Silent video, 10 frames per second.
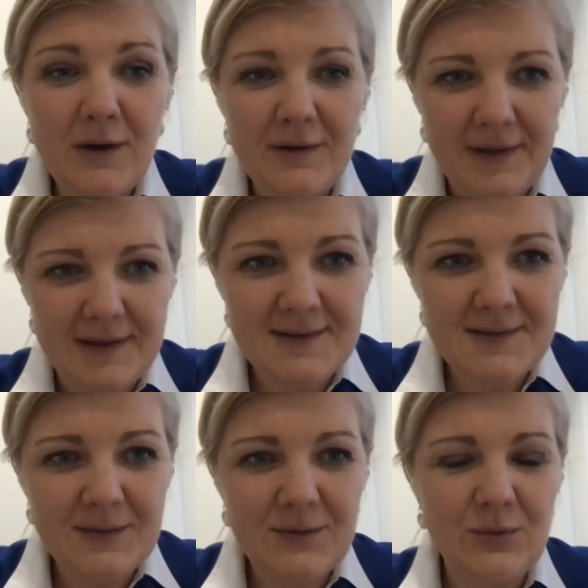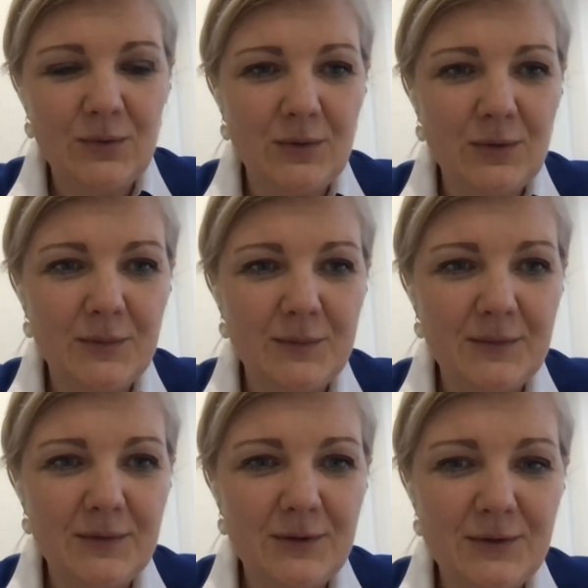of us
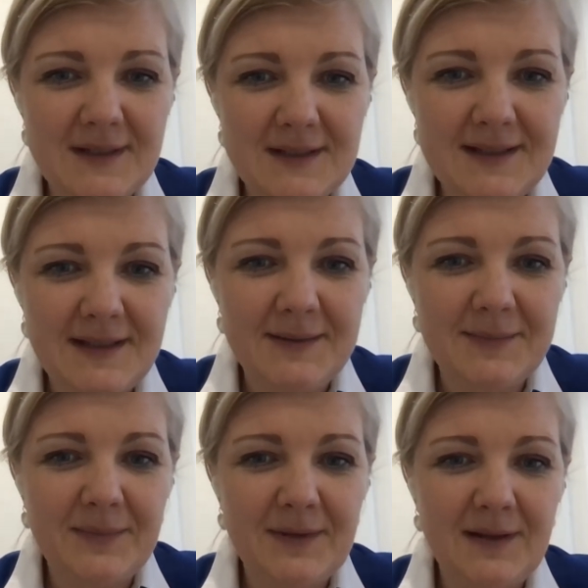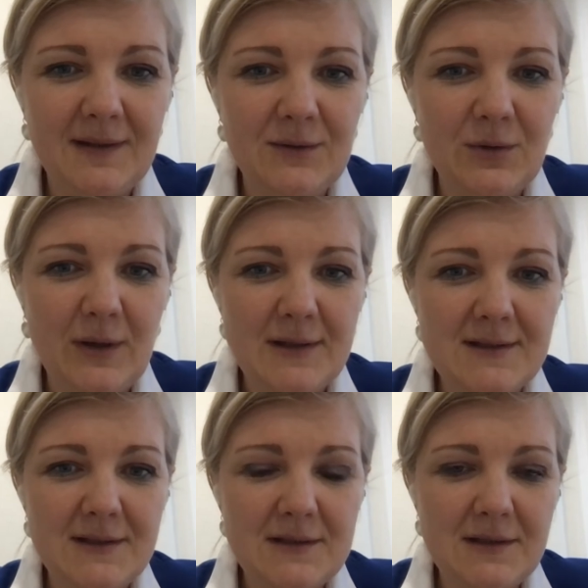to succeed
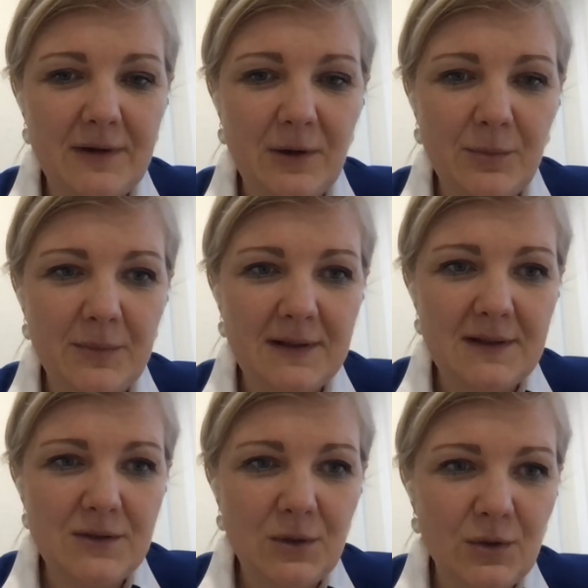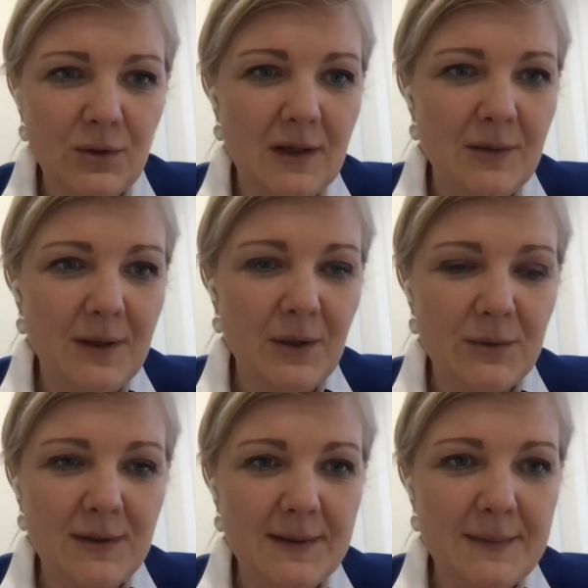towards this development. It's not only
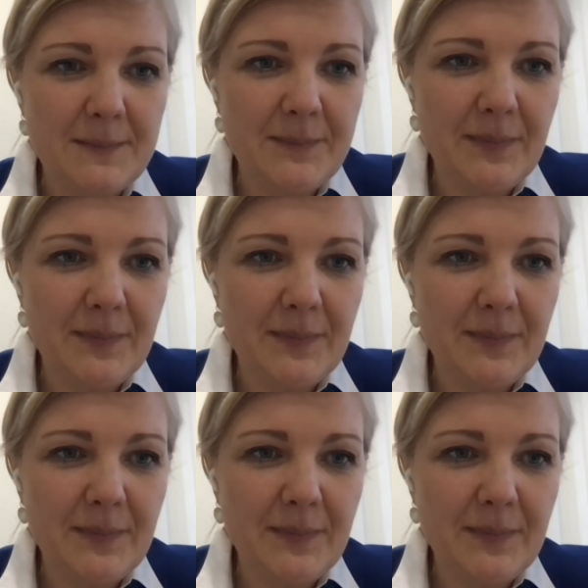about